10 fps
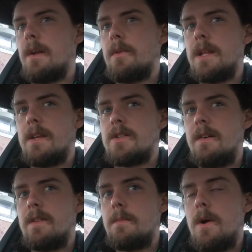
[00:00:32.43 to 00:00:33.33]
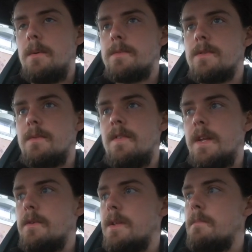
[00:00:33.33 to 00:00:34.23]
I don't think they should have any problems with me
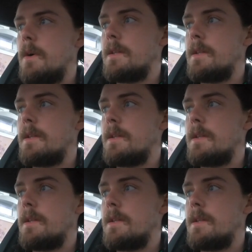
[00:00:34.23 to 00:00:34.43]
videoing them,